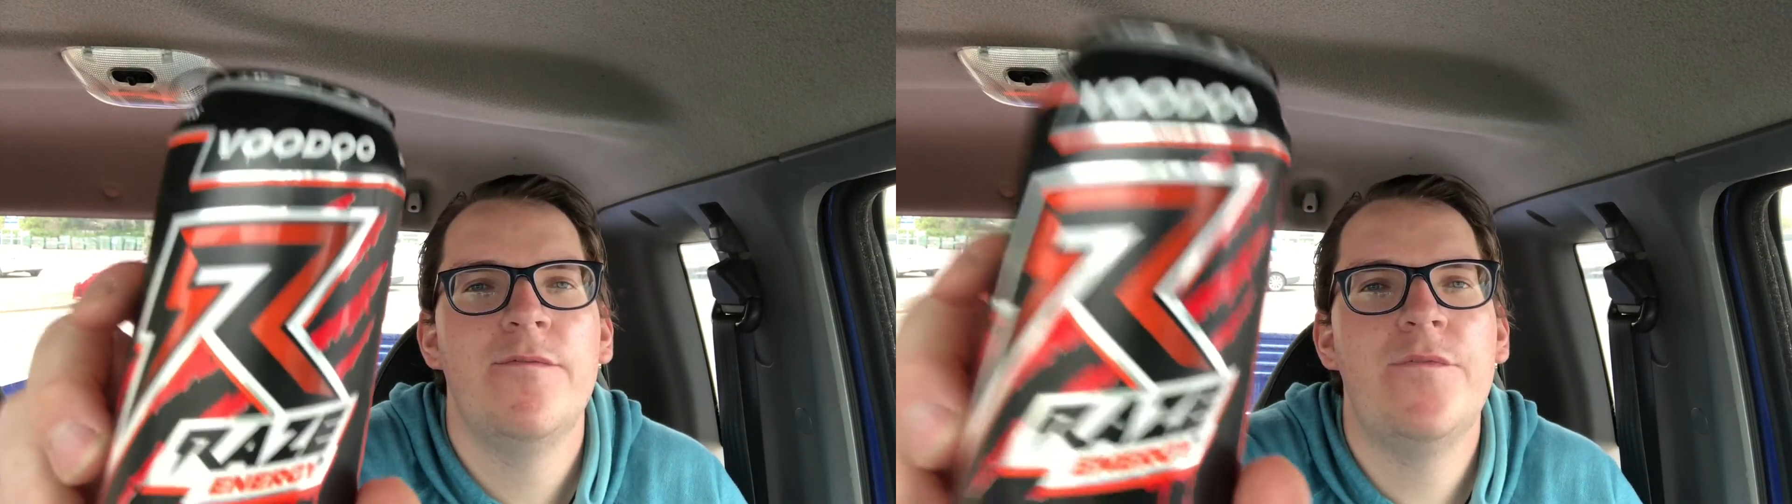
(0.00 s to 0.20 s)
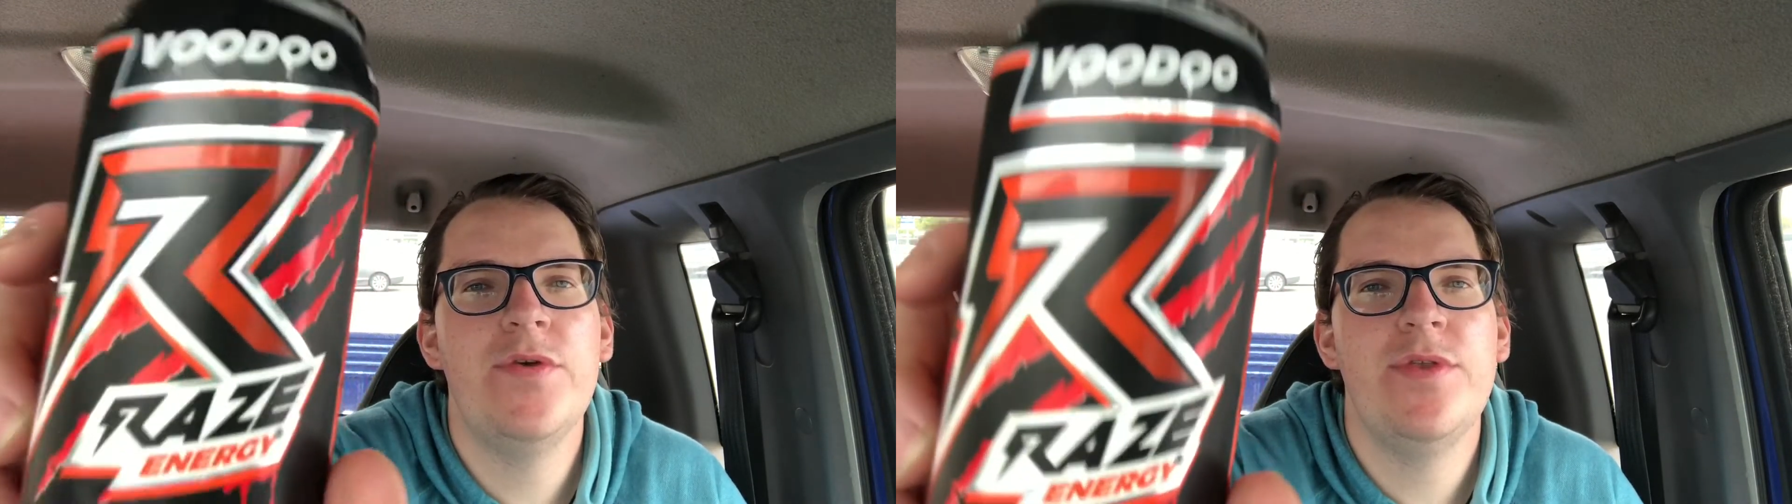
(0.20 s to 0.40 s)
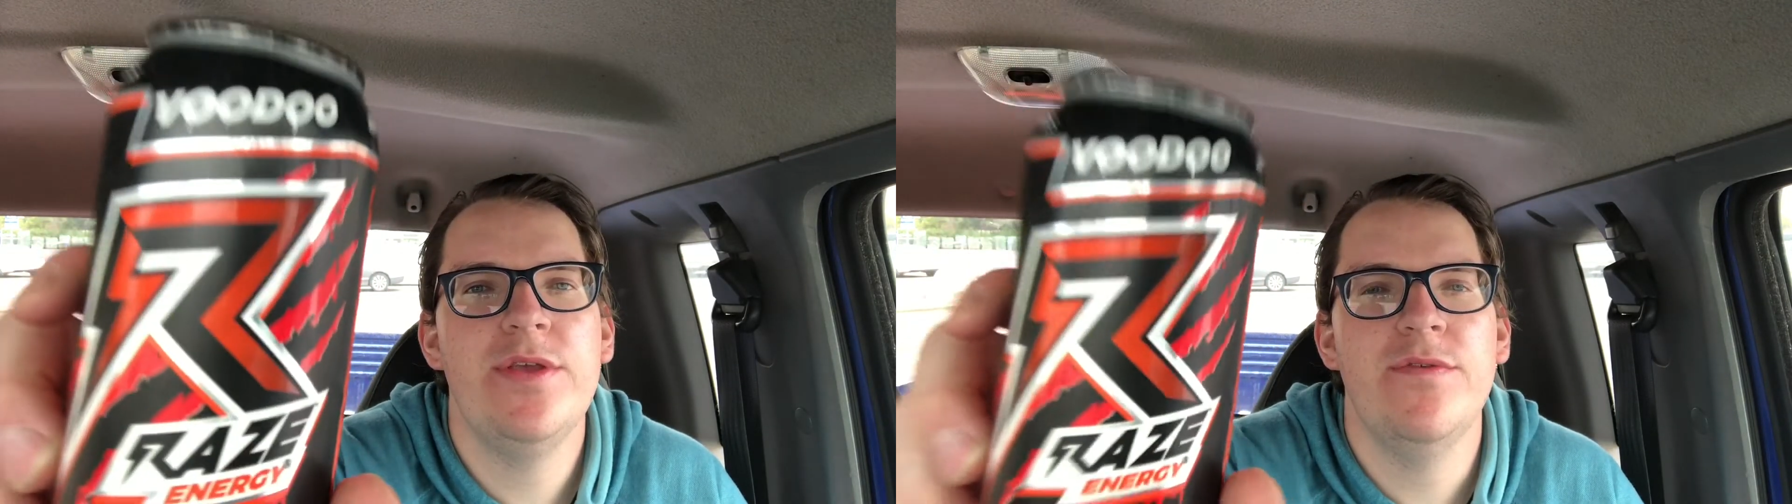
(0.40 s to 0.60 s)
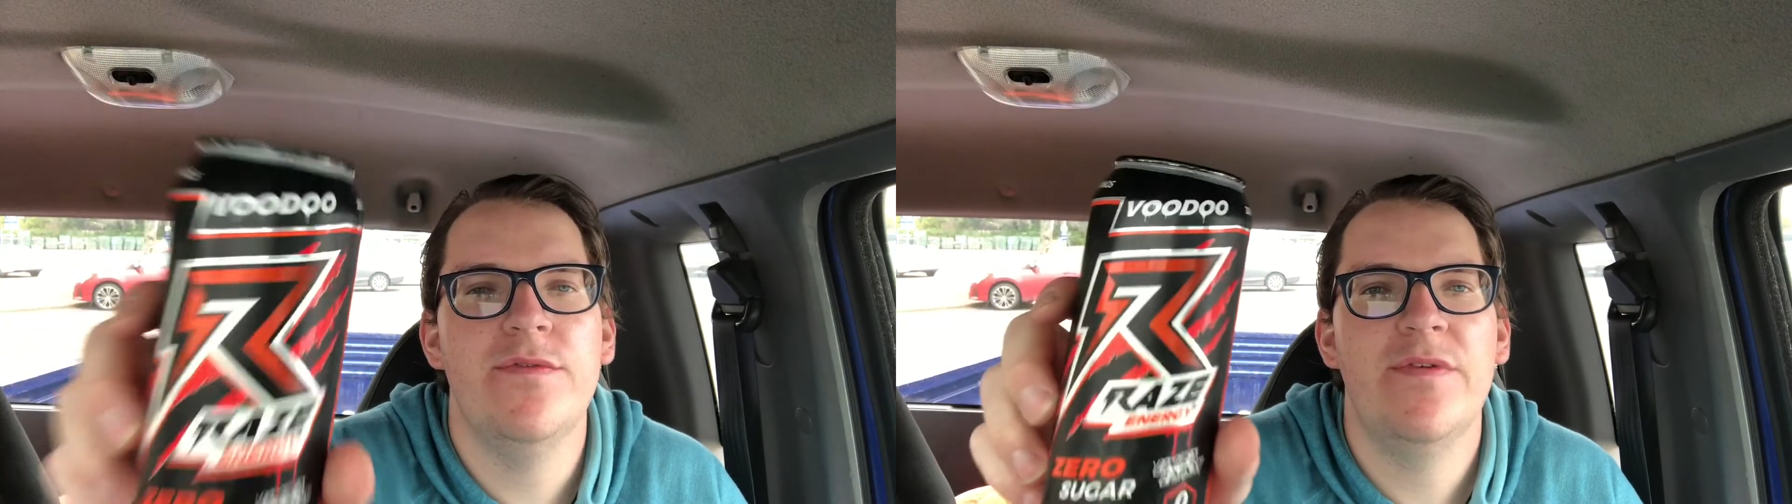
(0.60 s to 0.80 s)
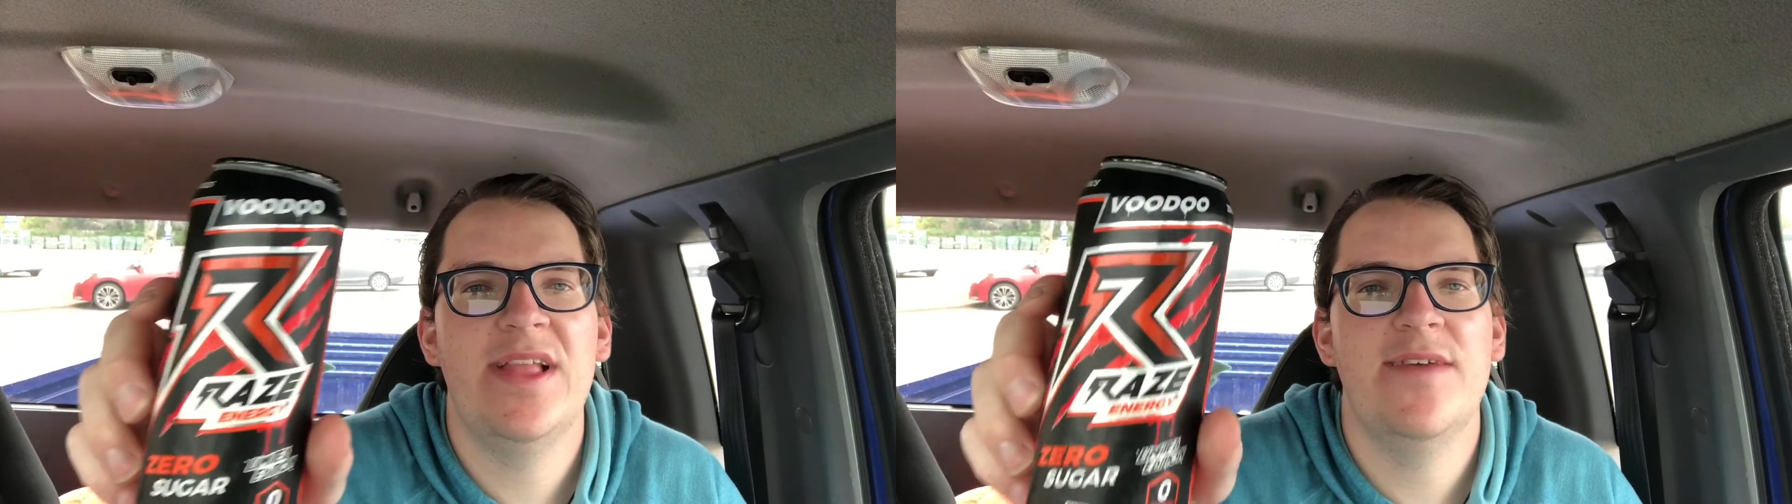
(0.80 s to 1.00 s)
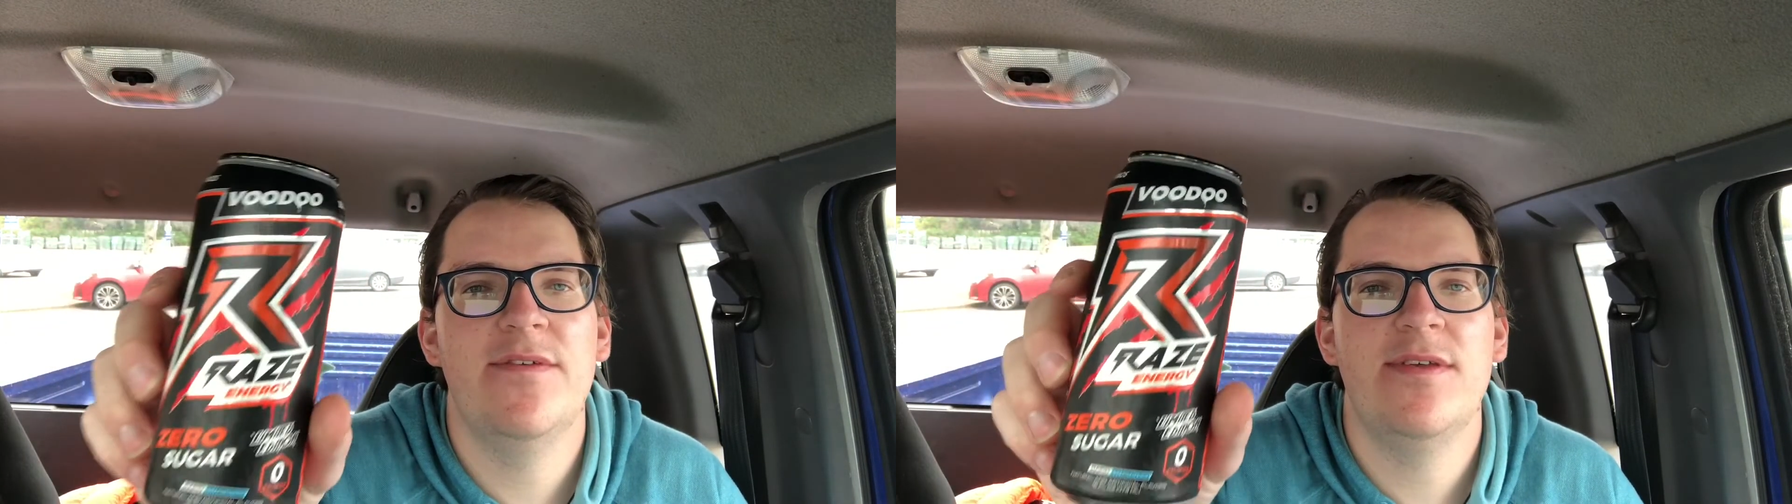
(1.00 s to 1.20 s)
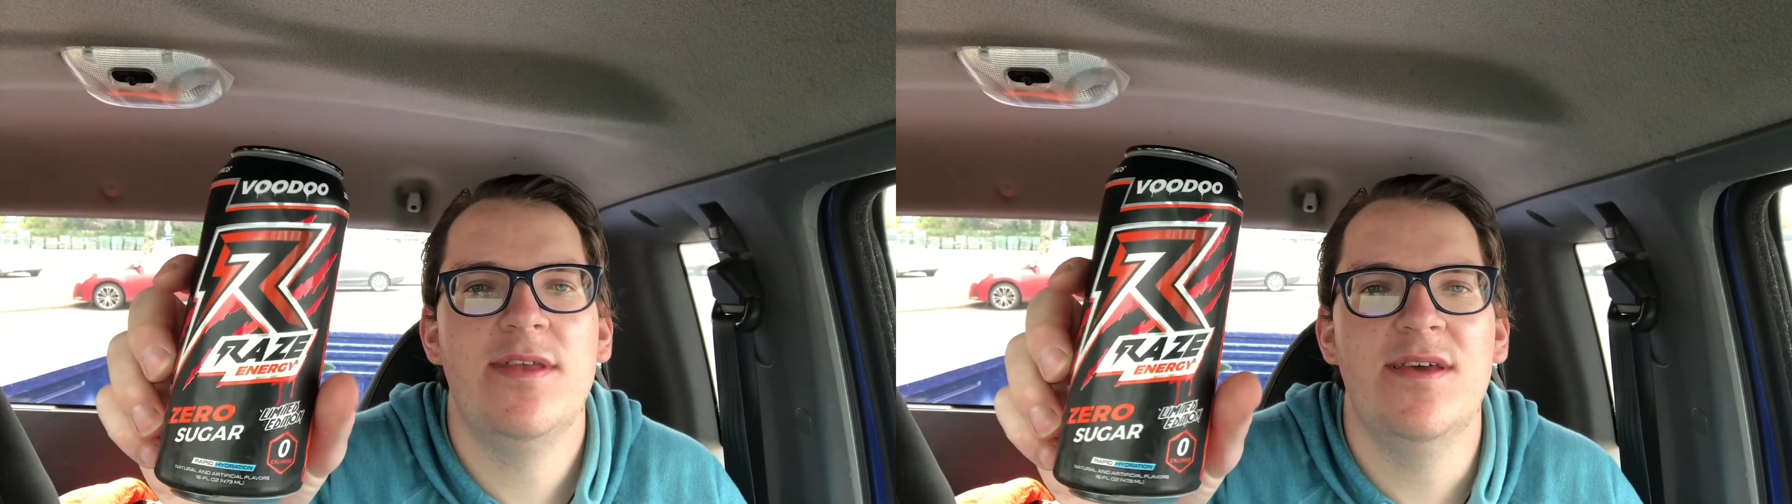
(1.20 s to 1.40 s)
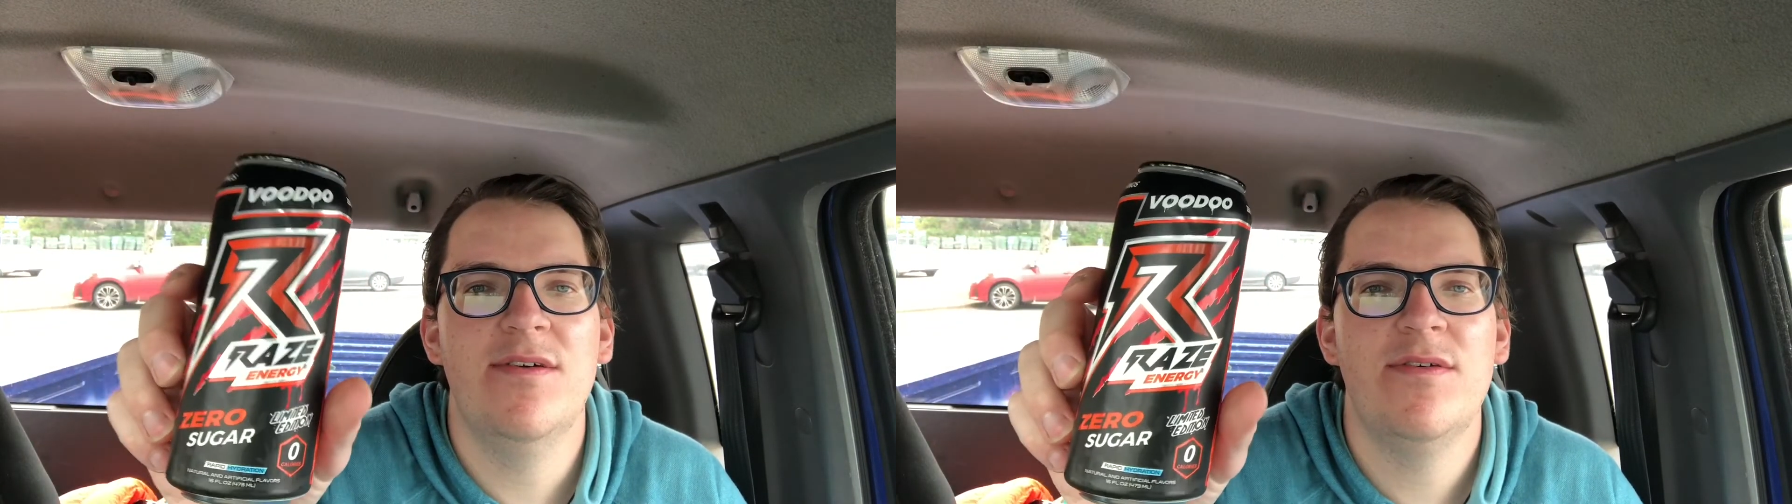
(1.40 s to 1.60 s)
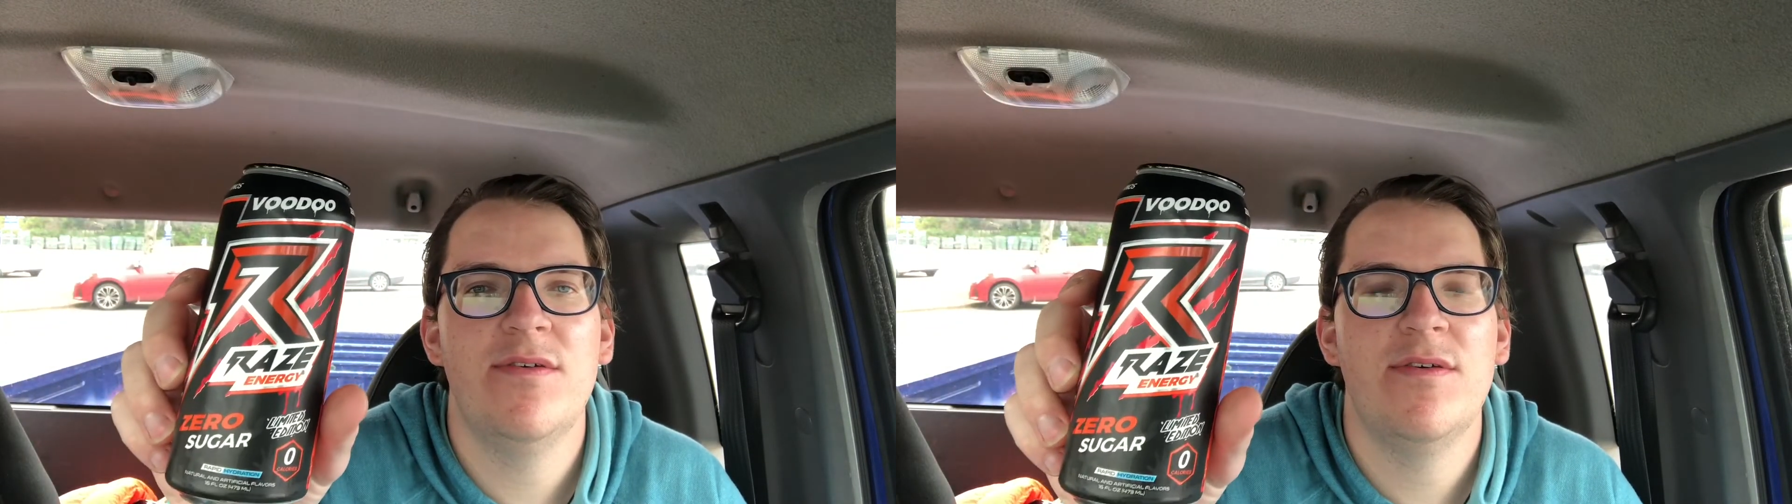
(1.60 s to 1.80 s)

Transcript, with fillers: voodoo flavor, you know.